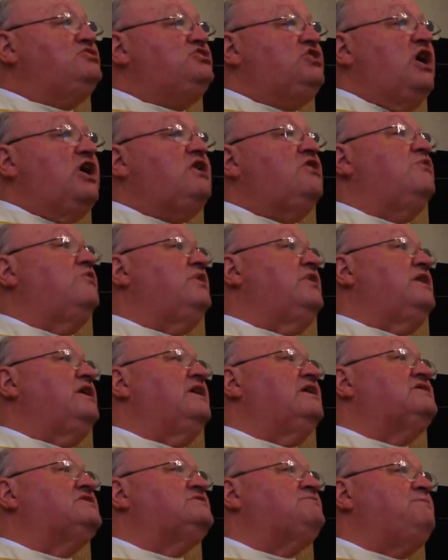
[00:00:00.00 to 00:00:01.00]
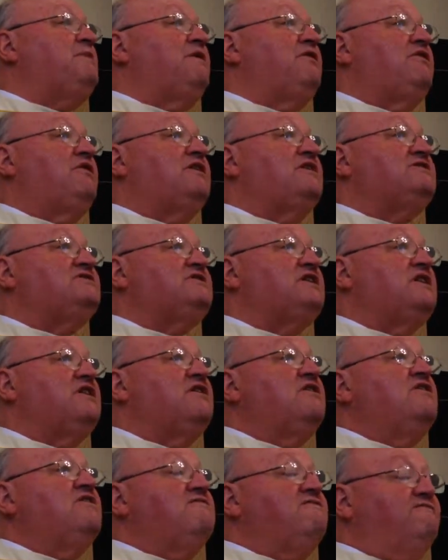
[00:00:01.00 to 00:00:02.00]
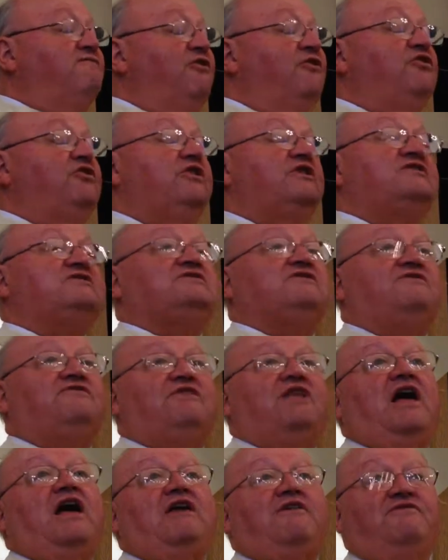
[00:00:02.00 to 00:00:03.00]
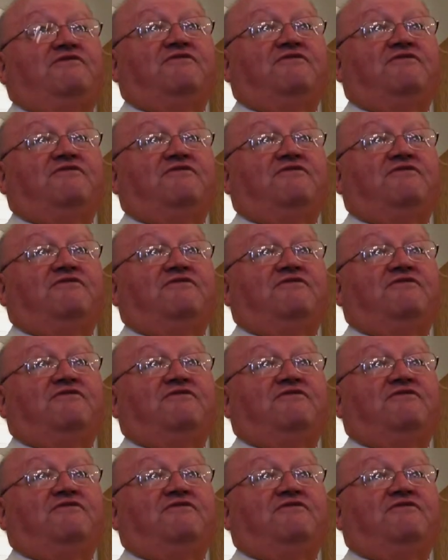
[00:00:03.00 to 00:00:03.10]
genuinely experiencing fullness of life.